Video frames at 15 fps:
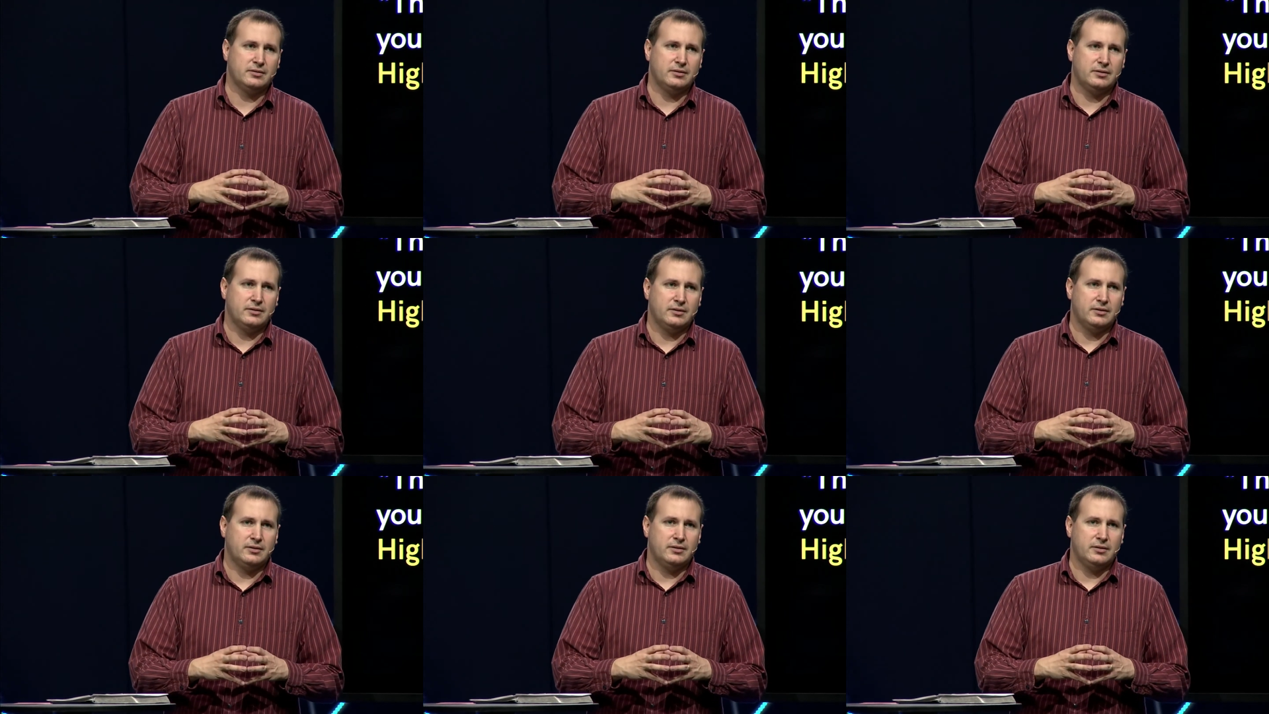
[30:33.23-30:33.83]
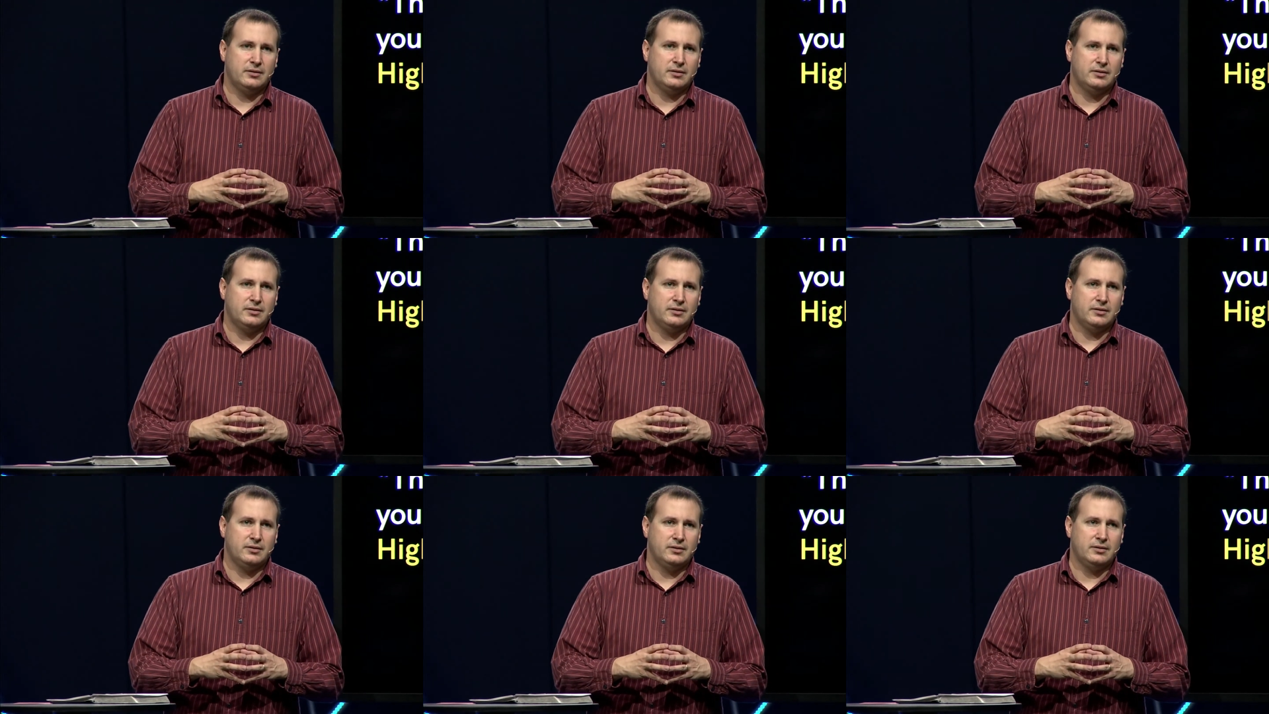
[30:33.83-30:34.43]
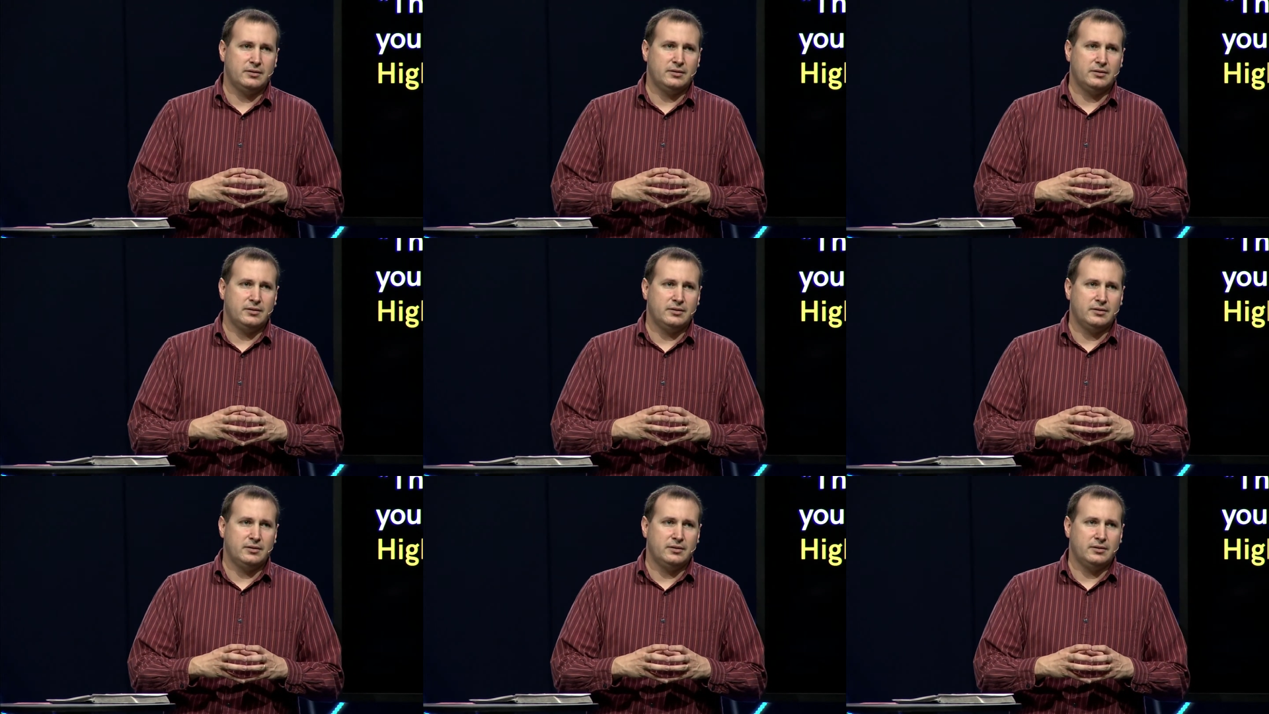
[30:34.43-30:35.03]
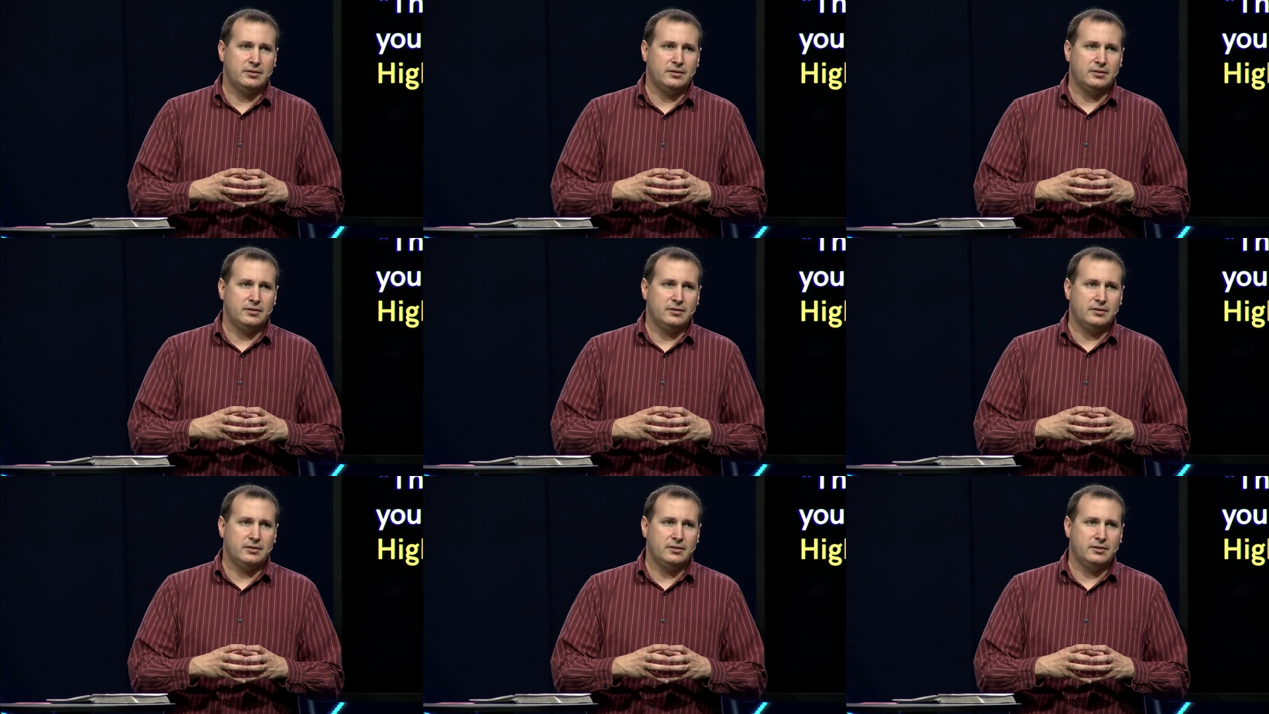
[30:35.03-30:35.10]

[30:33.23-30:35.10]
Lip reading: (silence)